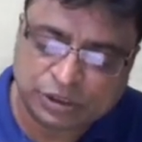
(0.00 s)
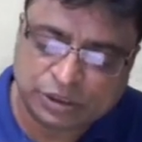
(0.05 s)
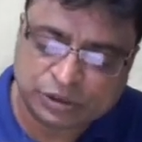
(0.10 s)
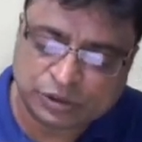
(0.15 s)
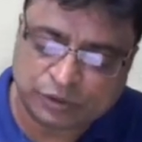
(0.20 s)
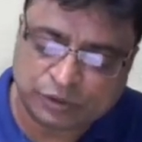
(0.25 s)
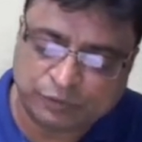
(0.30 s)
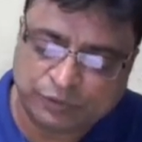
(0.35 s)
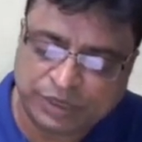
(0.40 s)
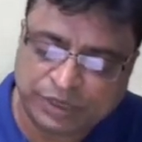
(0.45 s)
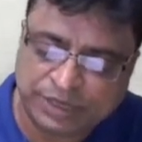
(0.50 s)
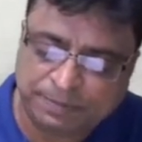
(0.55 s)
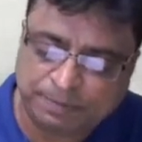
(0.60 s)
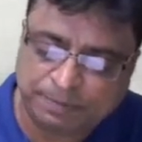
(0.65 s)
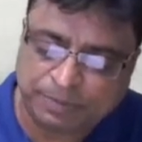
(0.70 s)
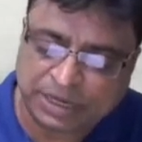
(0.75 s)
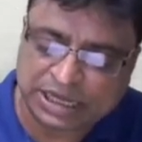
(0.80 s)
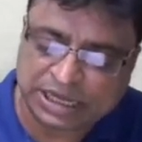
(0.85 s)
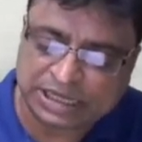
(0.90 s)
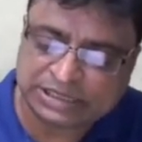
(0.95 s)
So
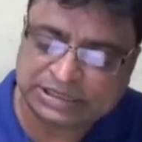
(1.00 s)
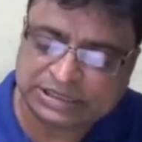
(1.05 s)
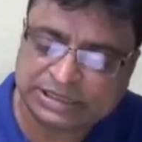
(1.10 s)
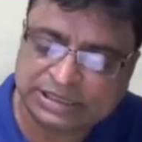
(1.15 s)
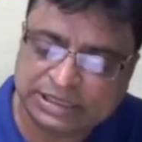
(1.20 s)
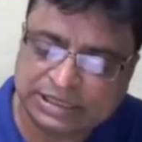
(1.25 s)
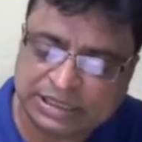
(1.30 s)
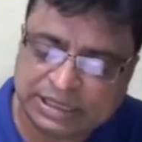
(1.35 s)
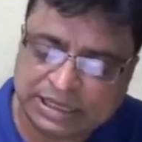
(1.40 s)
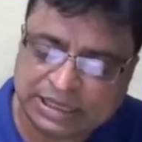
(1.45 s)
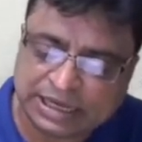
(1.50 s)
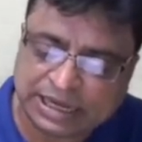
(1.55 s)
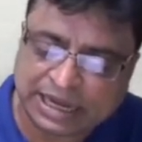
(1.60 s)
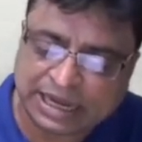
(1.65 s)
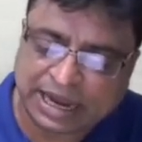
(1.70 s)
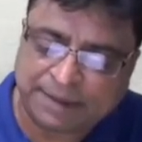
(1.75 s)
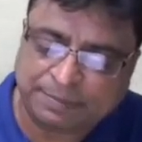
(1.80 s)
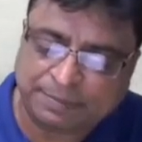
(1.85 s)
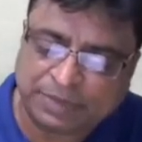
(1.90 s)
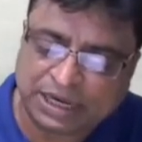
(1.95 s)
V plus
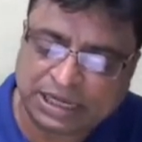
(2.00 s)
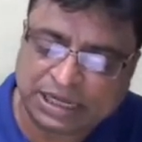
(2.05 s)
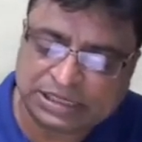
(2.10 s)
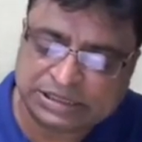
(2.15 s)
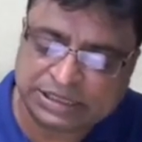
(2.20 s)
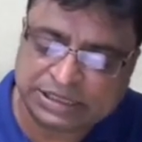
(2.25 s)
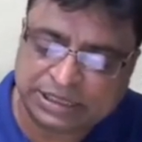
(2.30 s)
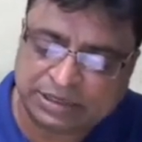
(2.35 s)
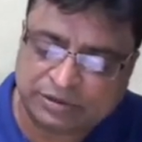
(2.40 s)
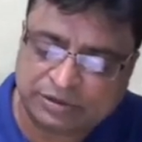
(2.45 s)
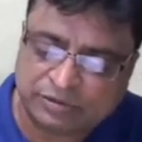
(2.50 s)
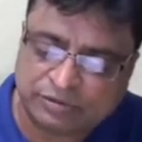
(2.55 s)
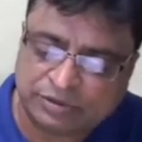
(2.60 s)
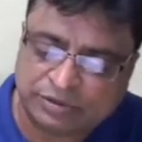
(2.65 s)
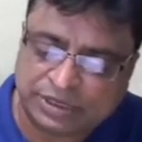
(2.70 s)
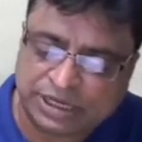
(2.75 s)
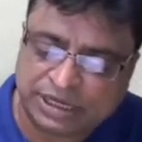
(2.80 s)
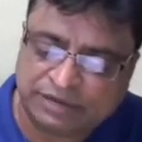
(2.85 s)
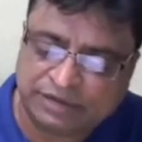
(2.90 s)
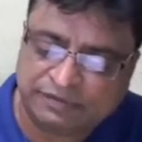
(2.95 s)
capital X
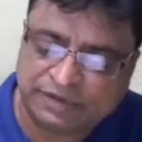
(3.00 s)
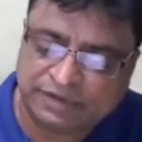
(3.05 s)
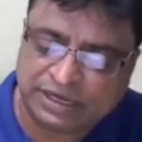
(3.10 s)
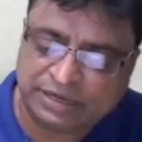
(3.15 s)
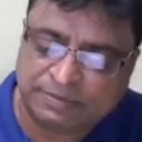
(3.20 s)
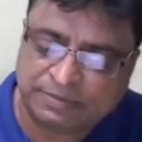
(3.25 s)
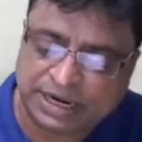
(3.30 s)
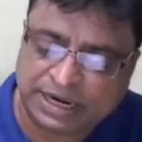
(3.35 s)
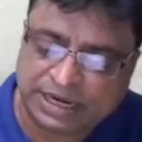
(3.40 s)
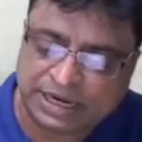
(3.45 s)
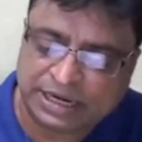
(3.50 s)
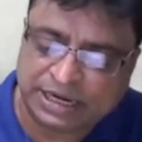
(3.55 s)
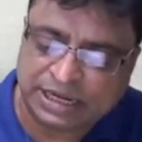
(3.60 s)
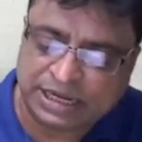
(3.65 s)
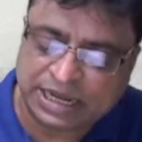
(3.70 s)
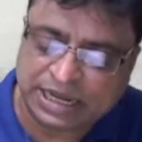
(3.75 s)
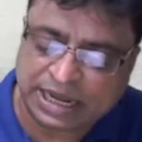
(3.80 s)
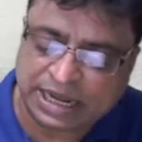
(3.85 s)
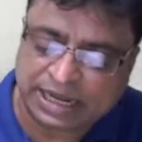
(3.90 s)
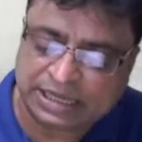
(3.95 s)
into dV by
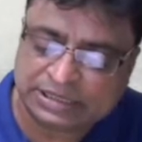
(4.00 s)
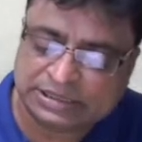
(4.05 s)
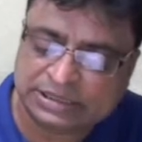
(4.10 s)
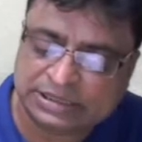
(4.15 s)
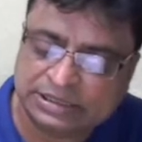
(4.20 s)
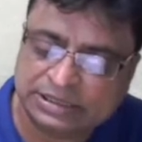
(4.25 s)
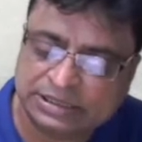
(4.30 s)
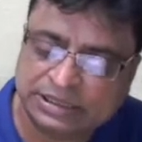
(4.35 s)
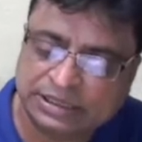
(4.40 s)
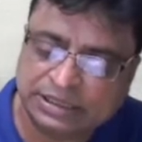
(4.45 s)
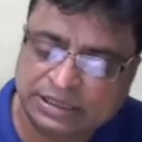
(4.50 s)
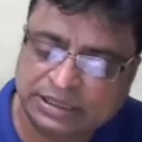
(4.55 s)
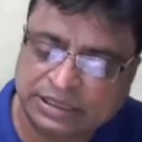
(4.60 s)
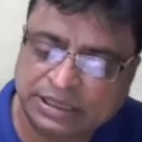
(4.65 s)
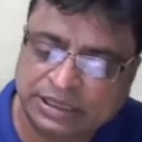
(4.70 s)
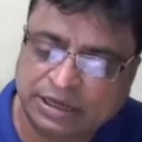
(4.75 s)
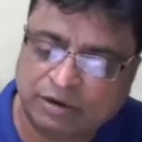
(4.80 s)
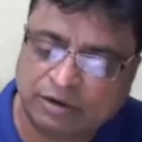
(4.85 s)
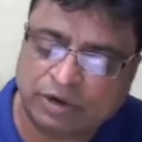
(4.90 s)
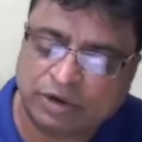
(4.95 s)
dx
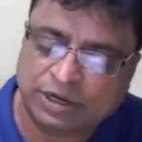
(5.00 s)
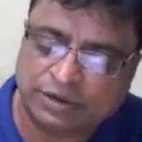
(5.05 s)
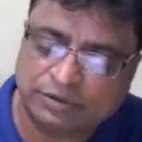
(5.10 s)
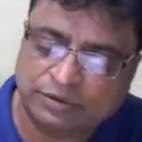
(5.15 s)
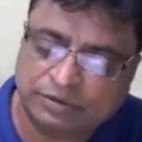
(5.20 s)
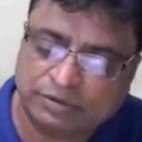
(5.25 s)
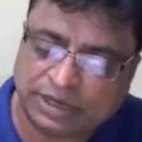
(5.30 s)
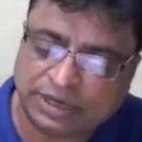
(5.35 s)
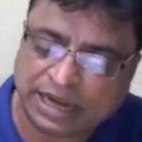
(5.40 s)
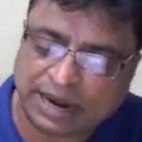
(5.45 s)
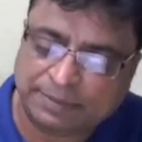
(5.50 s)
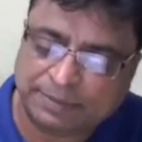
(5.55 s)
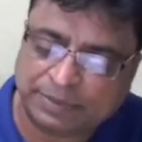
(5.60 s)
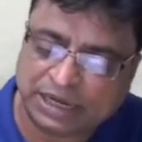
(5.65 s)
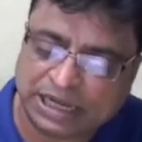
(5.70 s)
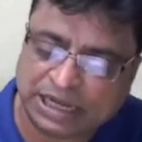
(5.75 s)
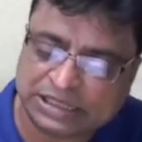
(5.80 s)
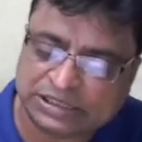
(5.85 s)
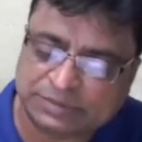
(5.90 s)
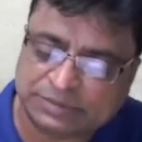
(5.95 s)
equal to
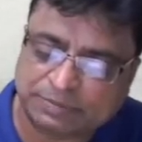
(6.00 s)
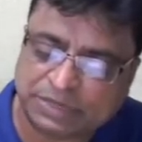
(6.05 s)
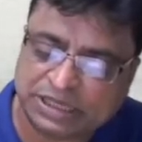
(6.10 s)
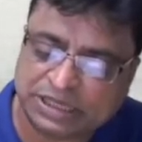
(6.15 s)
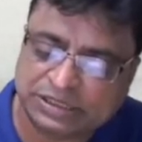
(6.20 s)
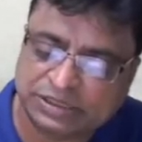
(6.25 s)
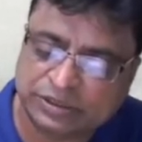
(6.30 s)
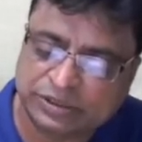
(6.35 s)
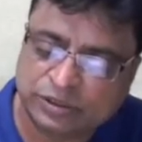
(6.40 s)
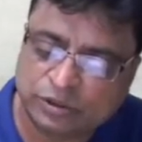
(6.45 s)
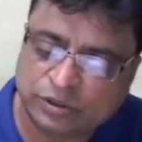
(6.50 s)
capital X plus